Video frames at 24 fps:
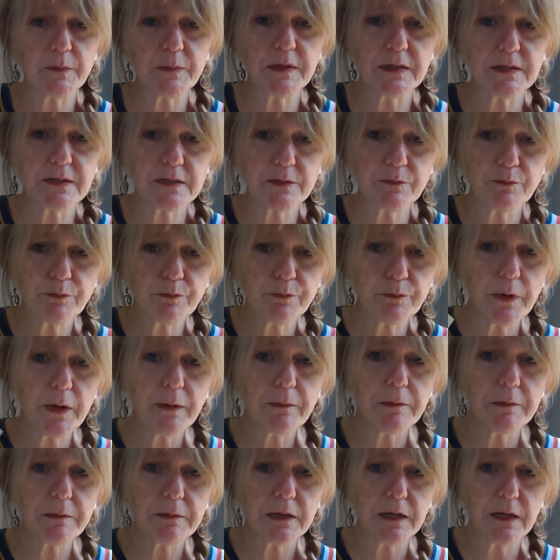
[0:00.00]
bits,
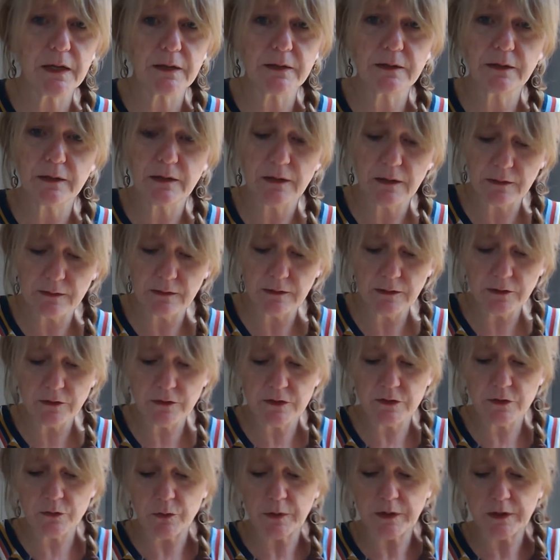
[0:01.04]
probably a little
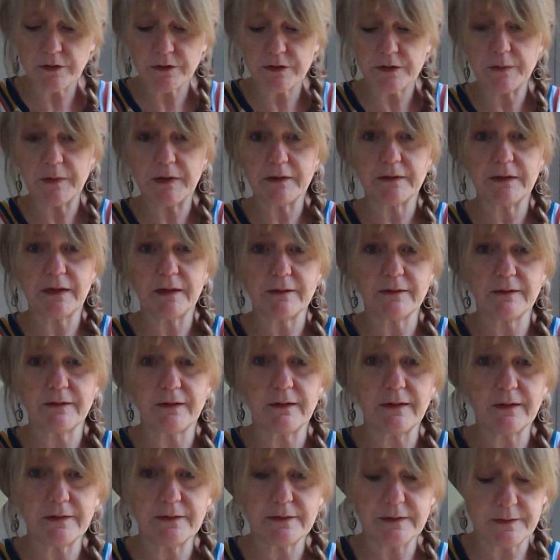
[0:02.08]
squares about that
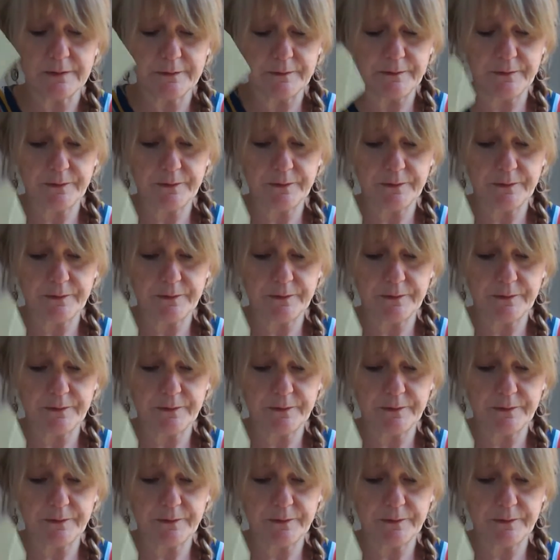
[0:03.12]
size.